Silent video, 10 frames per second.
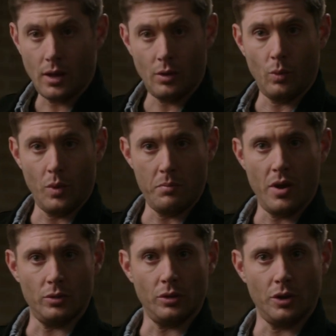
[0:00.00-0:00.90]
No, we
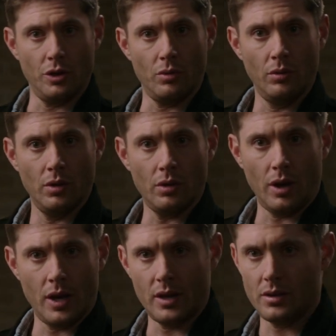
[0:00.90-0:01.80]
bailed on you,
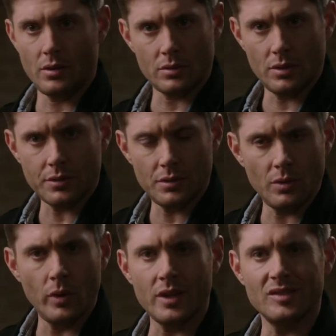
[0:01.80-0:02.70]
okay? And there's nothing
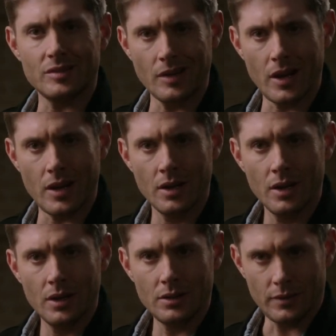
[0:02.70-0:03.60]
that we can say
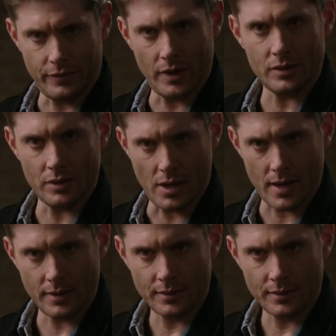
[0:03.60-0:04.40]
to fix that.